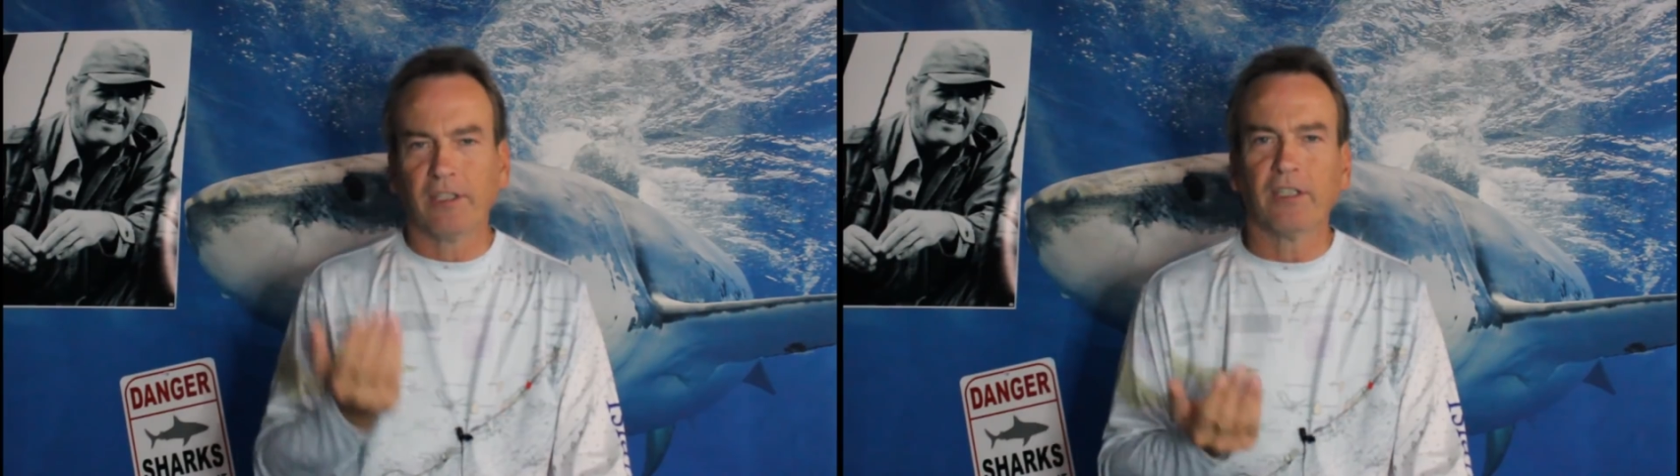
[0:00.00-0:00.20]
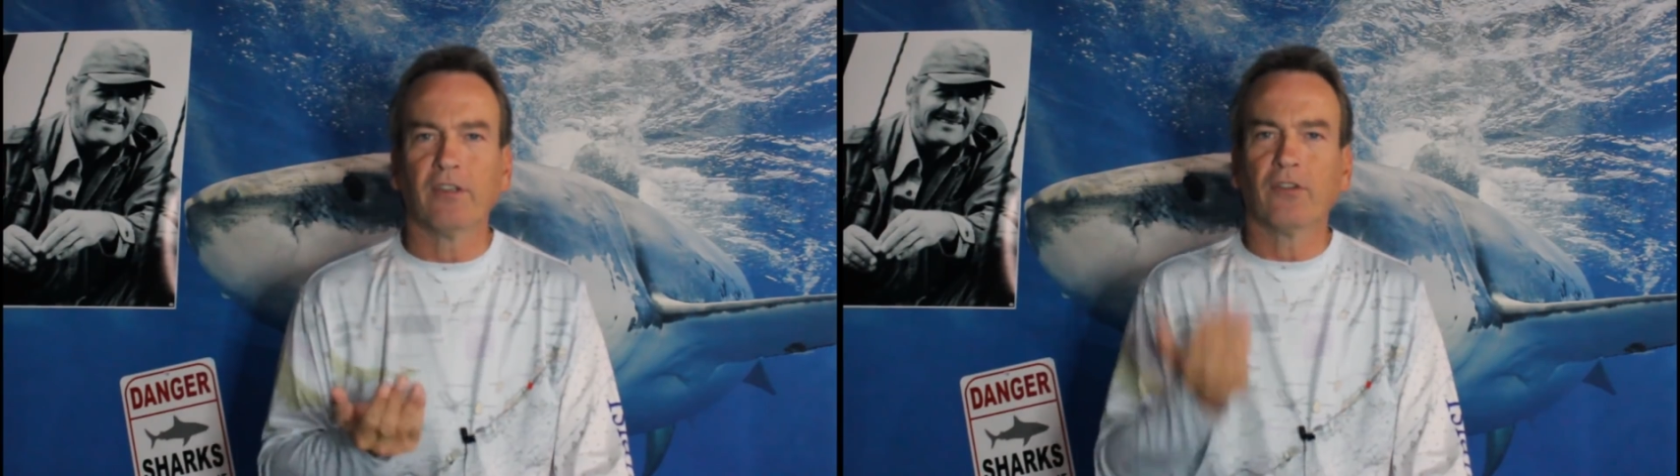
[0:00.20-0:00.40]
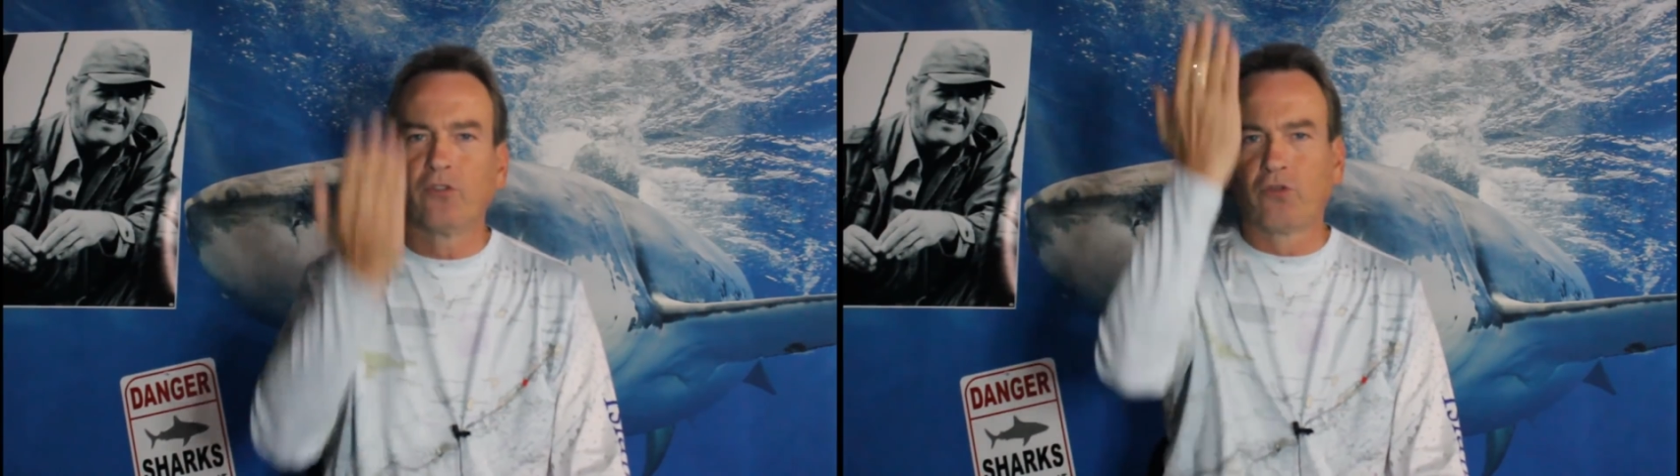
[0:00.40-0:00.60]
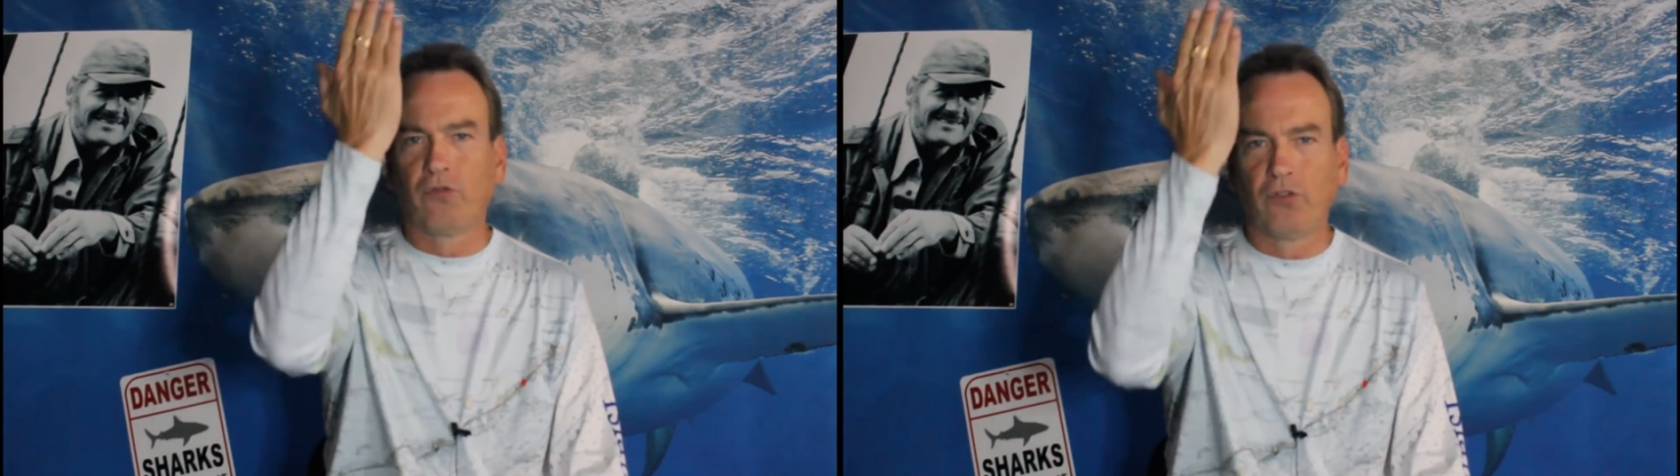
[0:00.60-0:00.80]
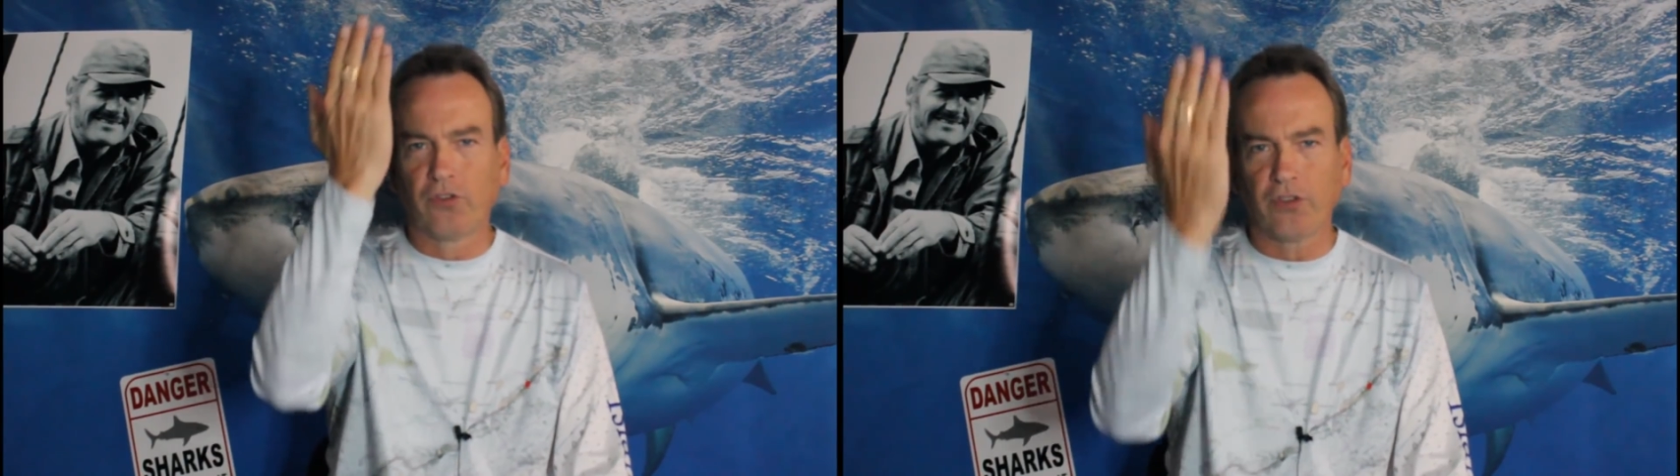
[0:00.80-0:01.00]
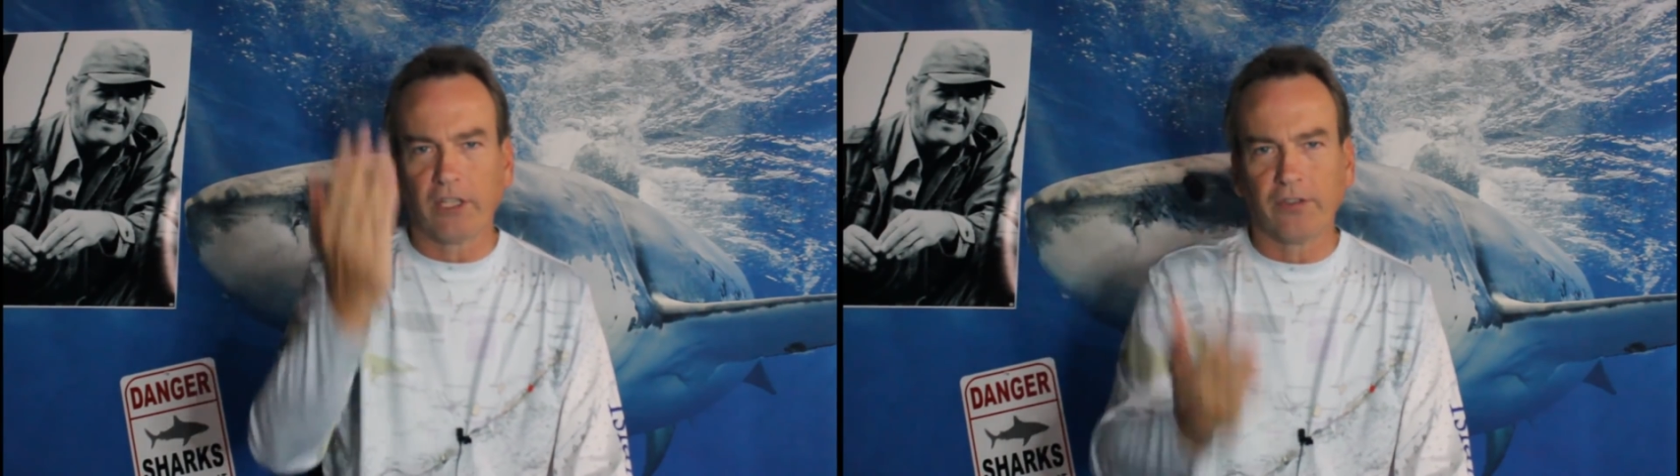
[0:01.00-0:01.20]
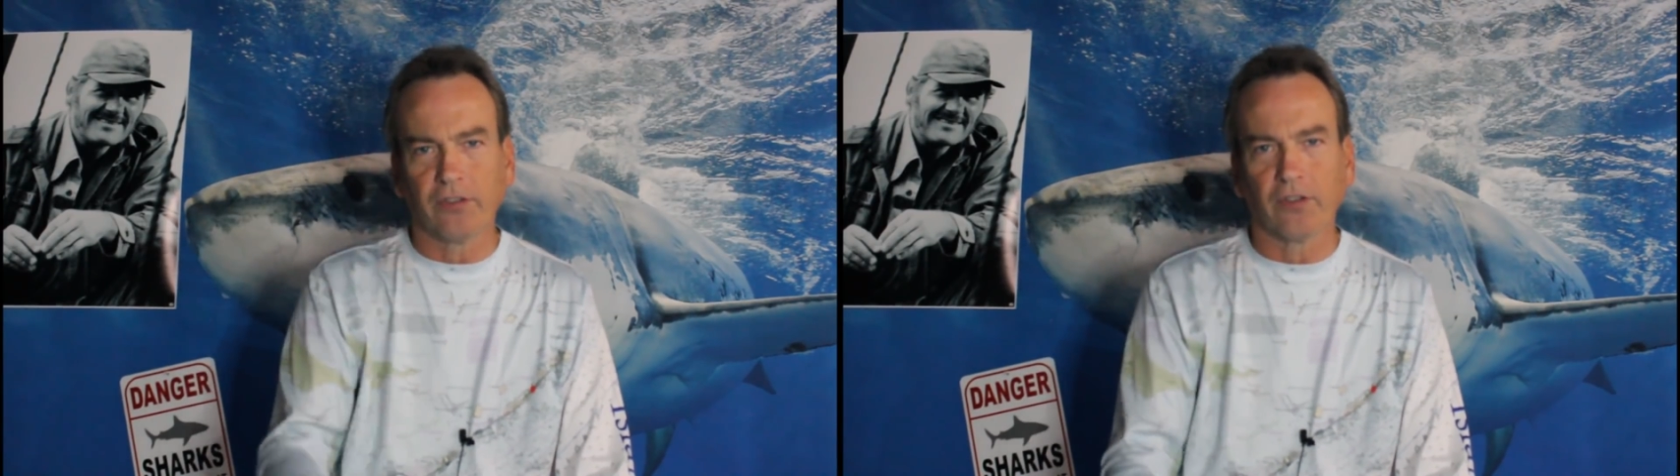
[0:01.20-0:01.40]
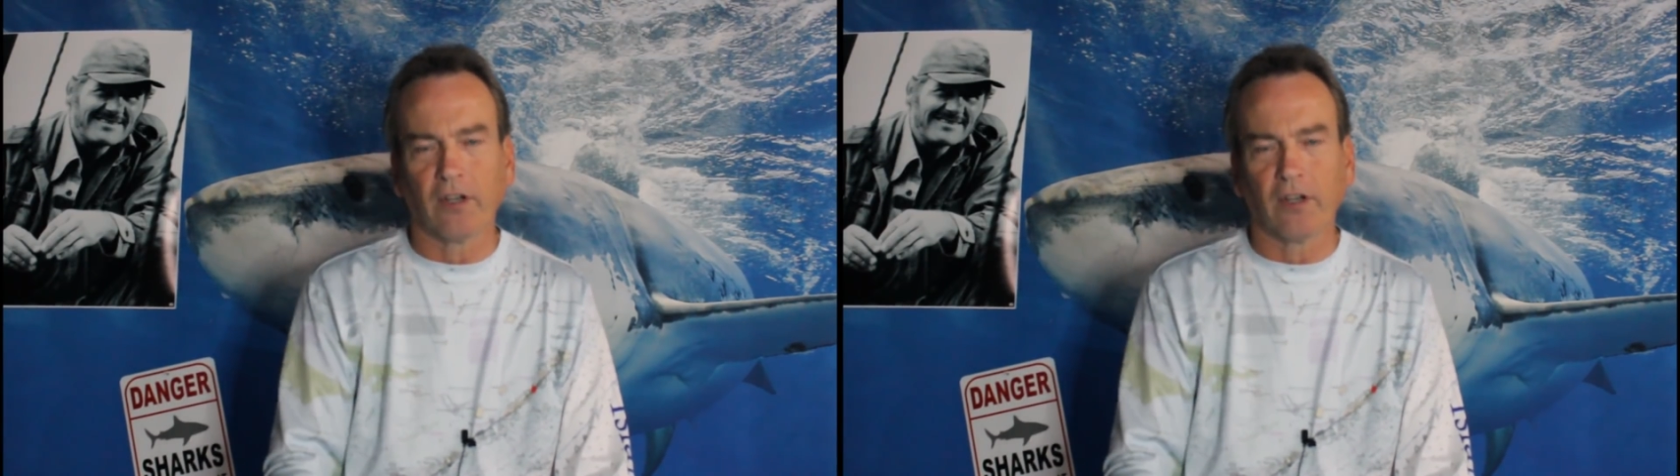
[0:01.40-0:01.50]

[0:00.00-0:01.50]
and then slices